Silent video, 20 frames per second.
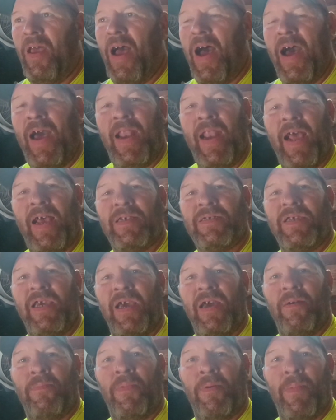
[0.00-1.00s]
I had asked
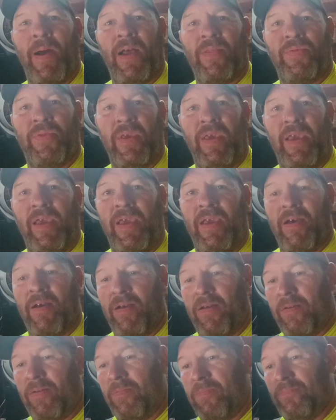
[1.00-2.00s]
him about
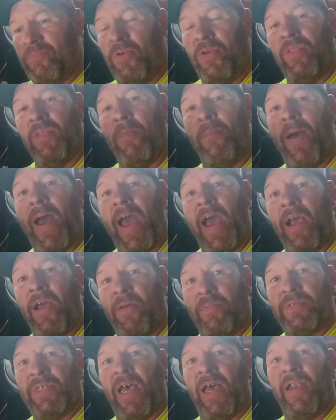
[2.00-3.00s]
the putting the bag
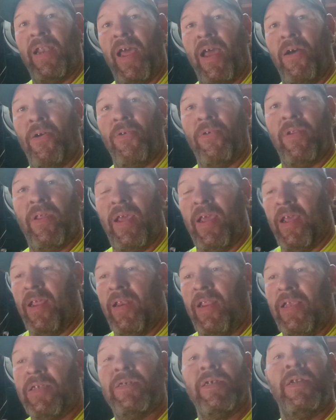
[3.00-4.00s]
upside down,
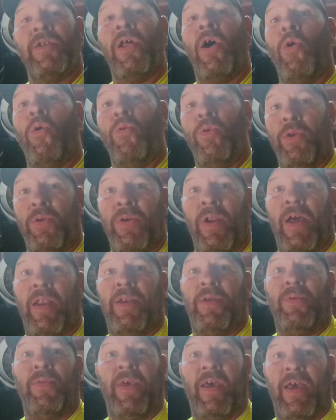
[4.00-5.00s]
and he said, no, do not
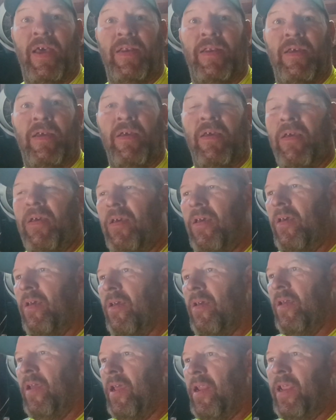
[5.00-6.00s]
do that.
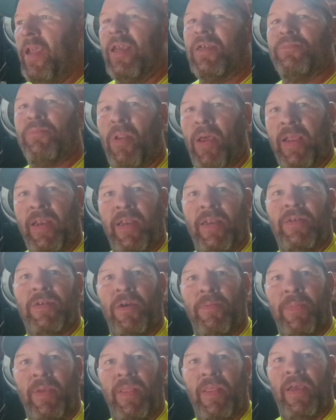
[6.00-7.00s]
And he explained it
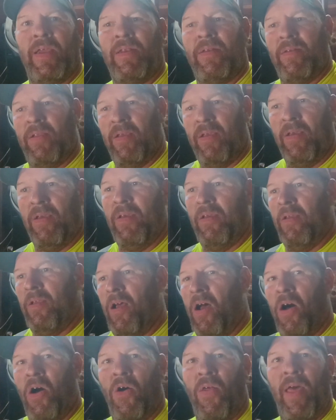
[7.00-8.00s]
to me that
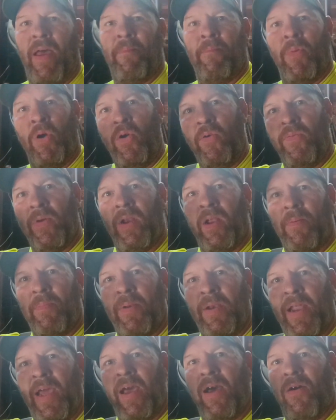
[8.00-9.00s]
all that moving up
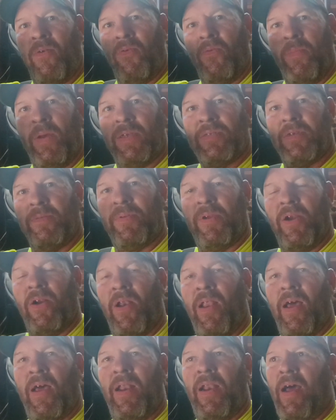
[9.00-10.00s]
and down will mess up the
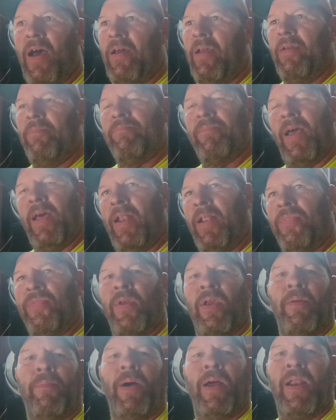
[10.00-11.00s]
airline. I didn't
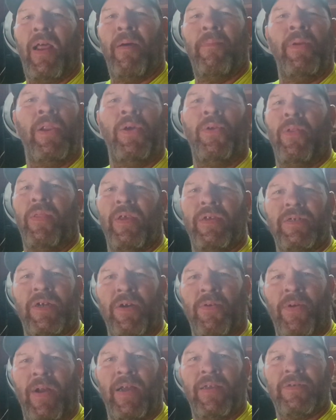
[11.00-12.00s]
think about it. I'm new to this
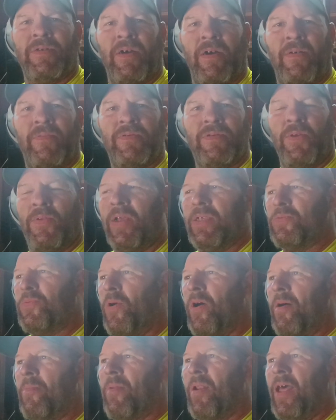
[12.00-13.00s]
air ride stuff, so that's
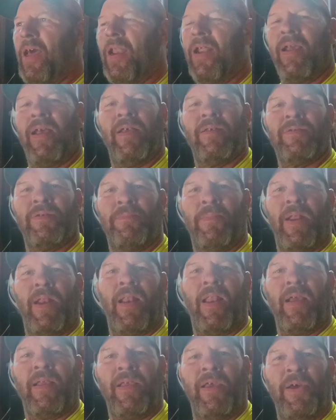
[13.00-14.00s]
why I'm glad I got somebody
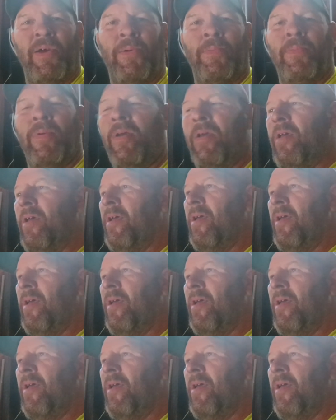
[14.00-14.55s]
like him